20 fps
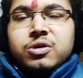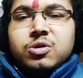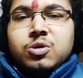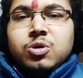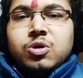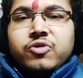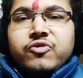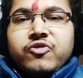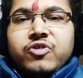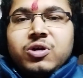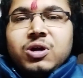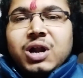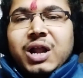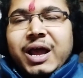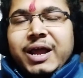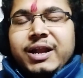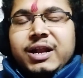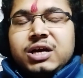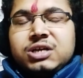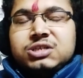go for
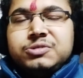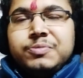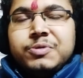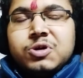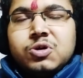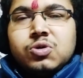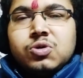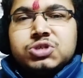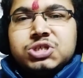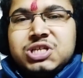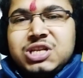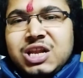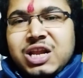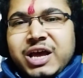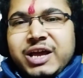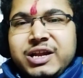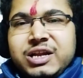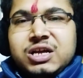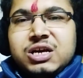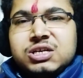Linux, because in
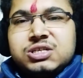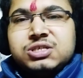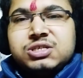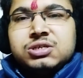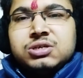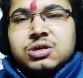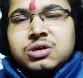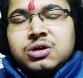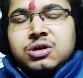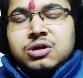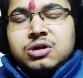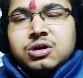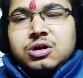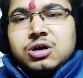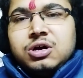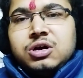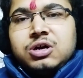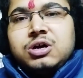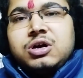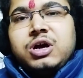Linux
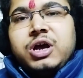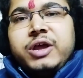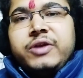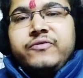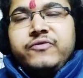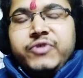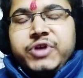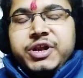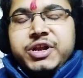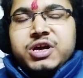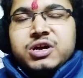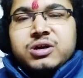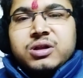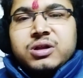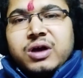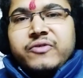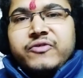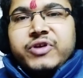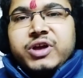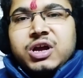Nvidia
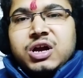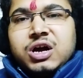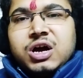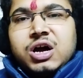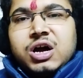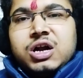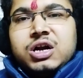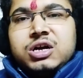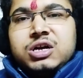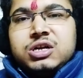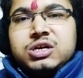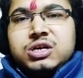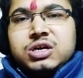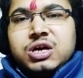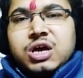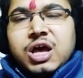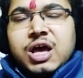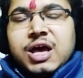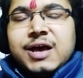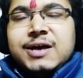graphic card
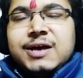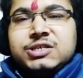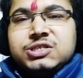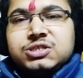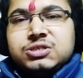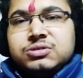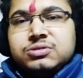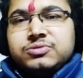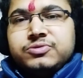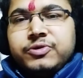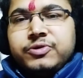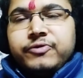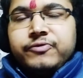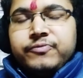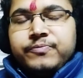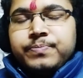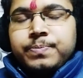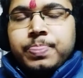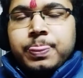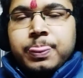has
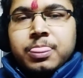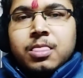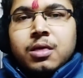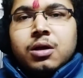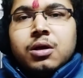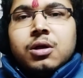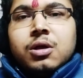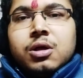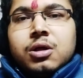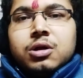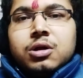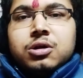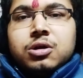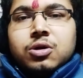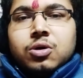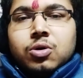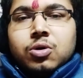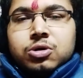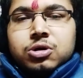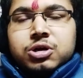
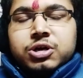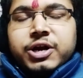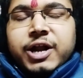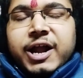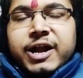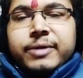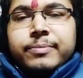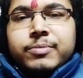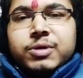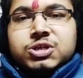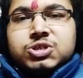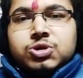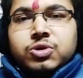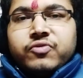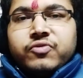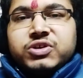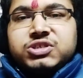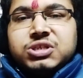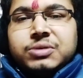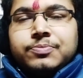not that much
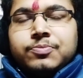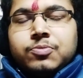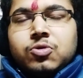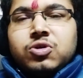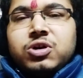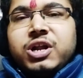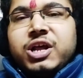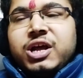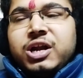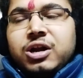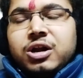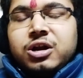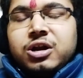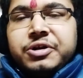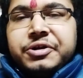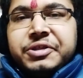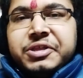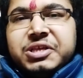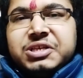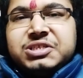of a support,
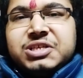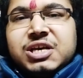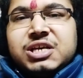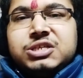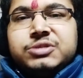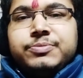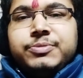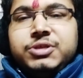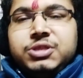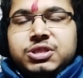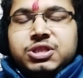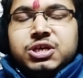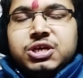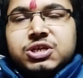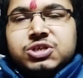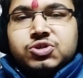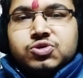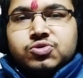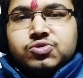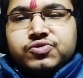and this has been the
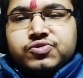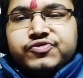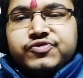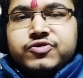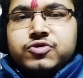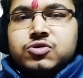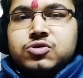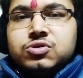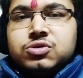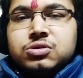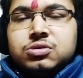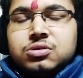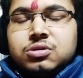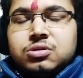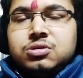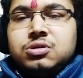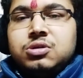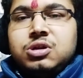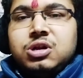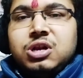issue for
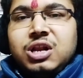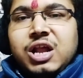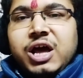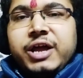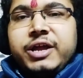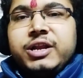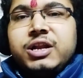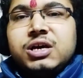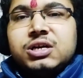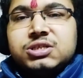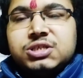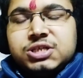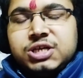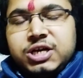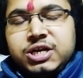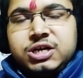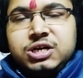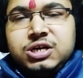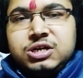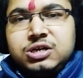Linux.
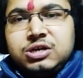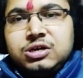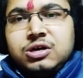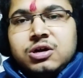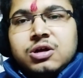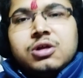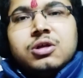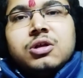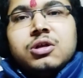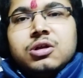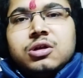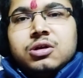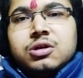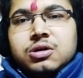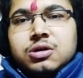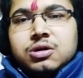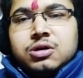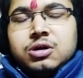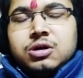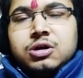And
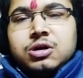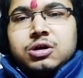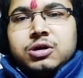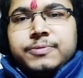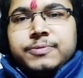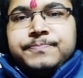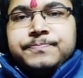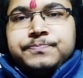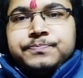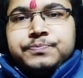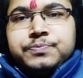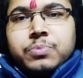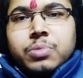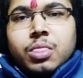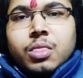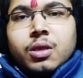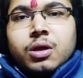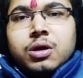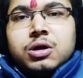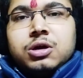
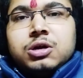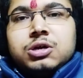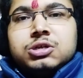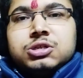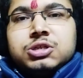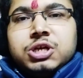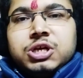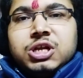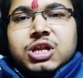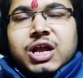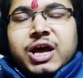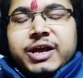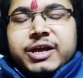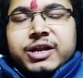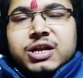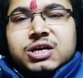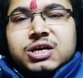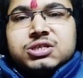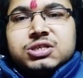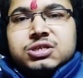the
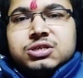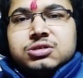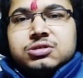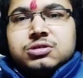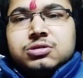Linux